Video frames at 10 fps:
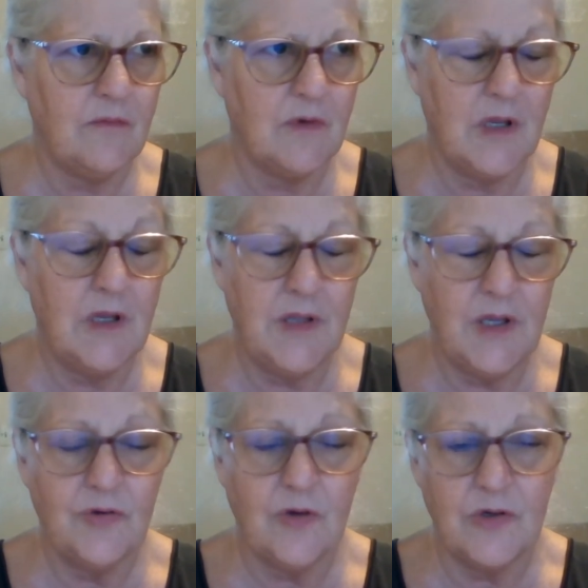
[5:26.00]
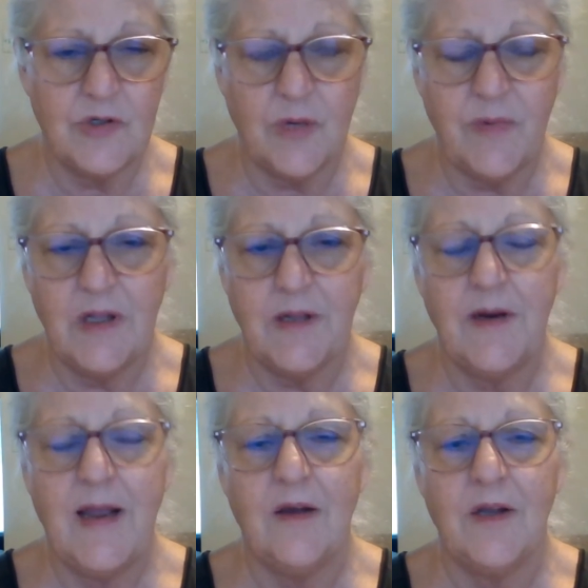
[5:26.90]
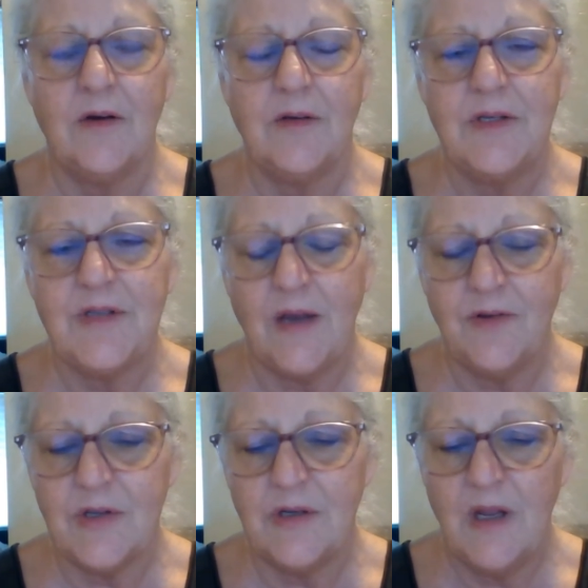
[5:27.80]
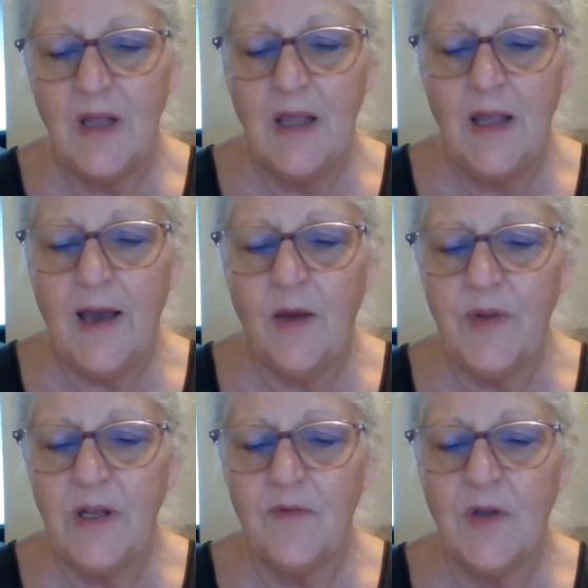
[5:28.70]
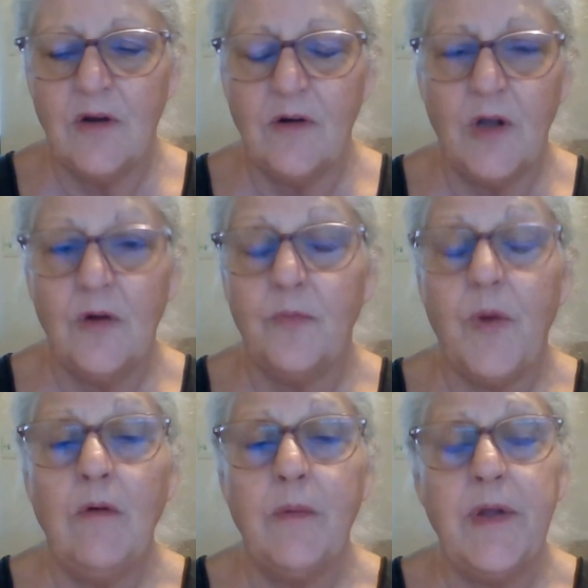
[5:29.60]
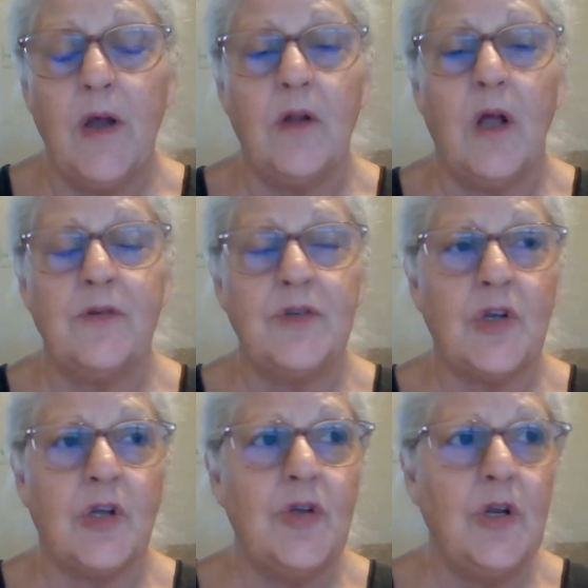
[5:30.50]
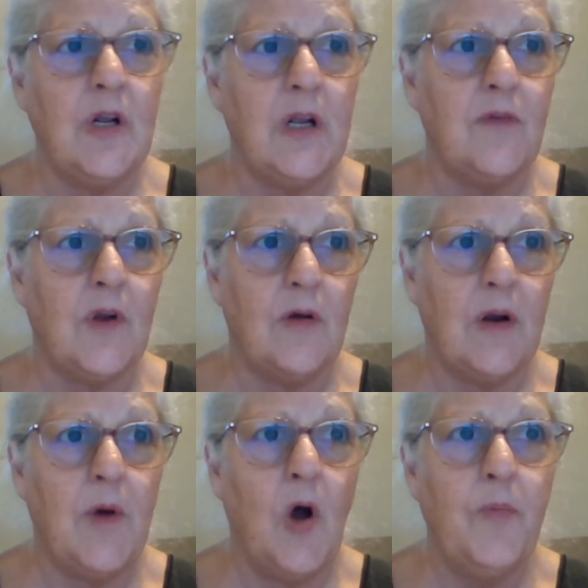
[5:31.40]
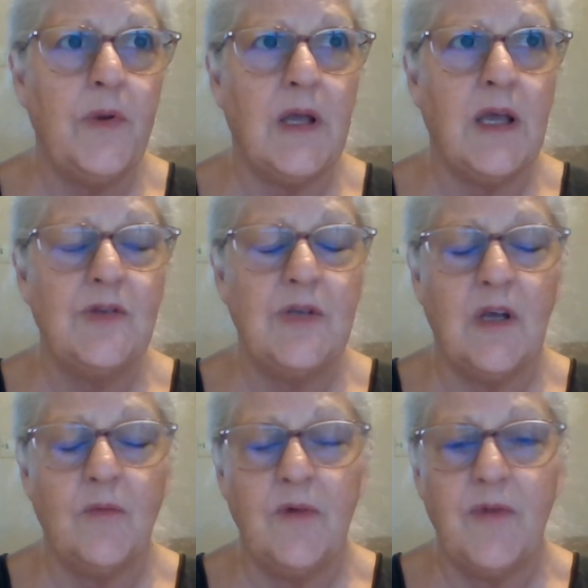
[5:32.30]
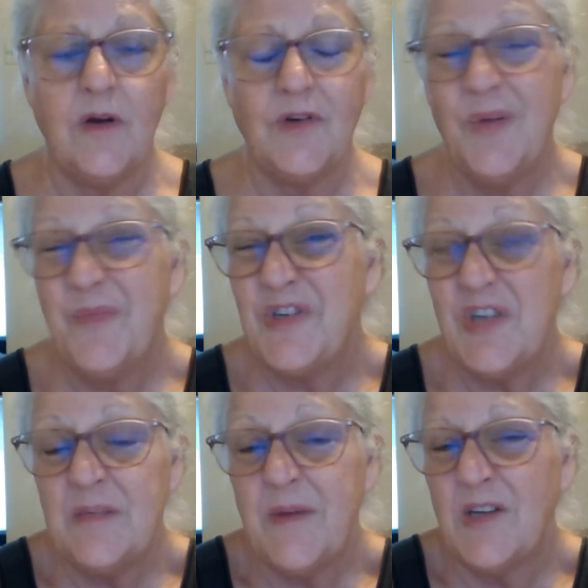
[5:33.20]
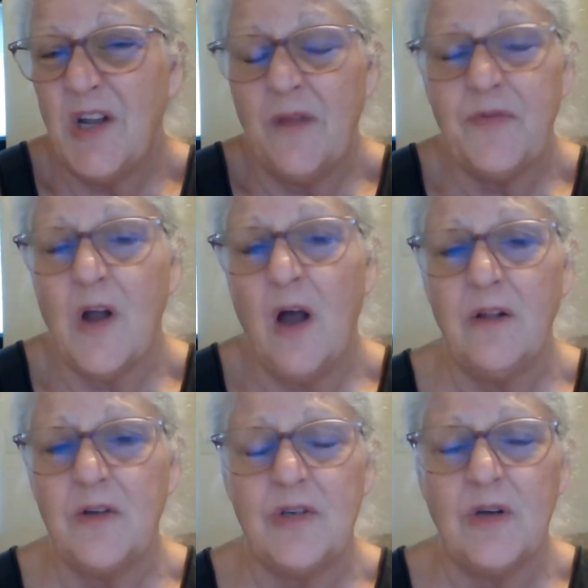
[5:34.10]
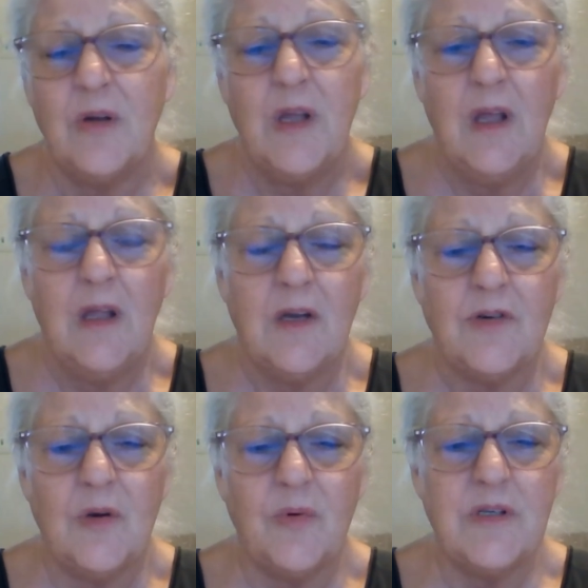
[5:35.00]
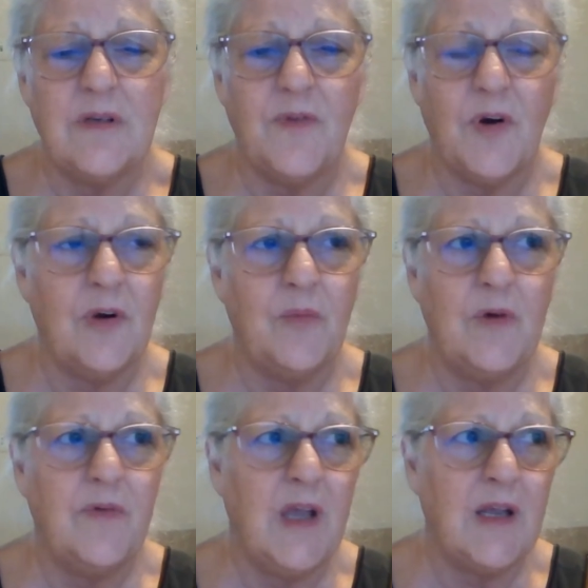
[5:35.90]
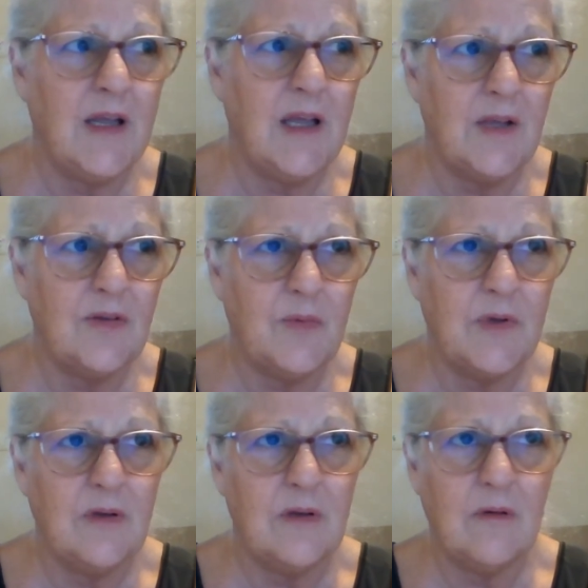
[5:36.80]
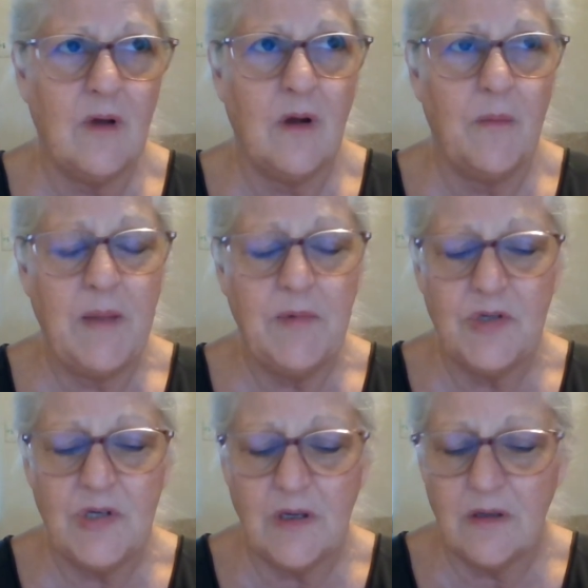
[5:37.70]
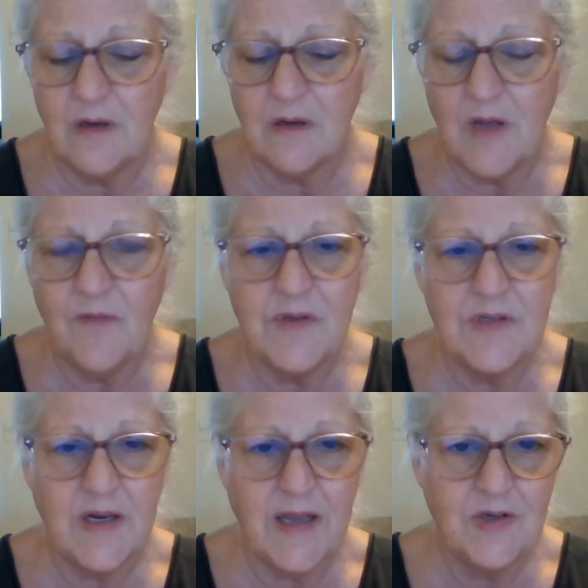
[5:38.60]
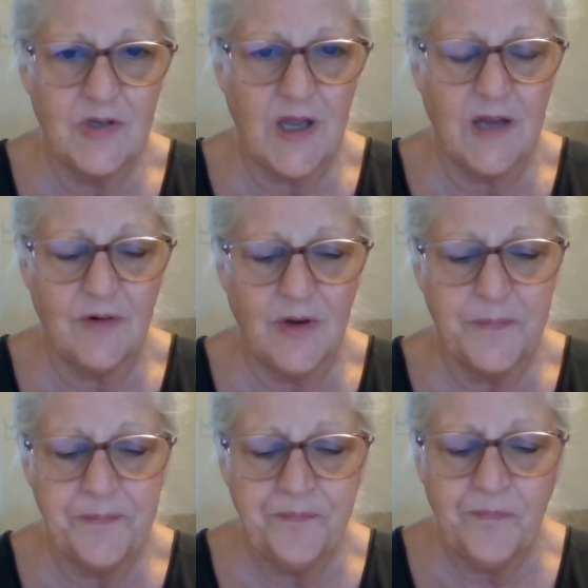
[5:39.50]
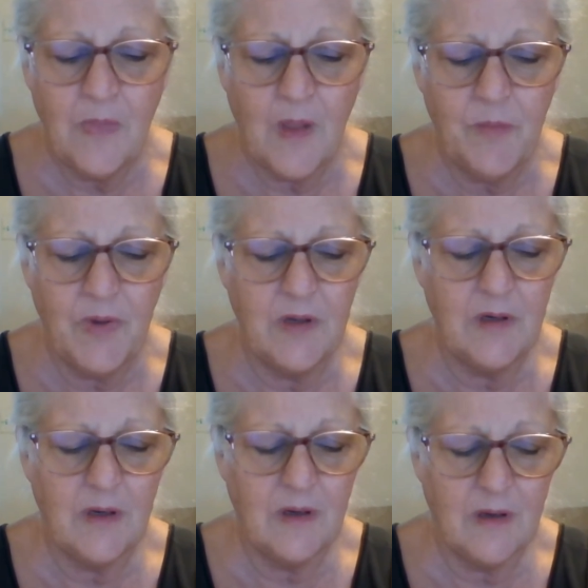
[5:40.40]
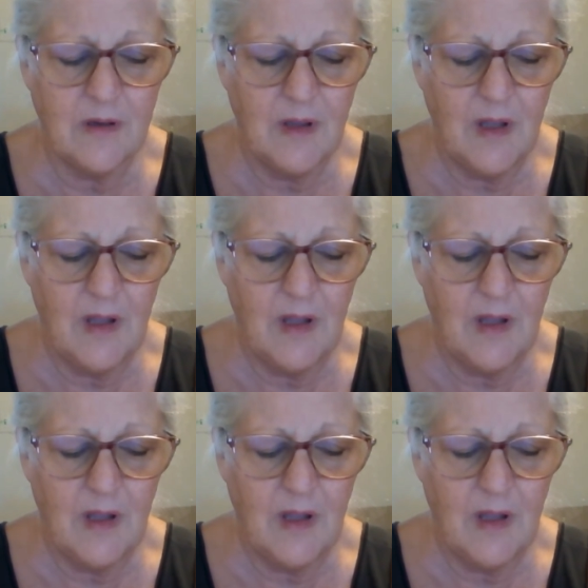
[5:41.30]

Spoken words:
then things are going to start being clearing out here in this house, and I'll be living here alone. Probably I'll continue to live alone. I'm hoping that Kinsey can move here too, but she's about to head off to college, so there's no reason for her to move again, I guess. But maybe she can come visit occasionally. I don't know. But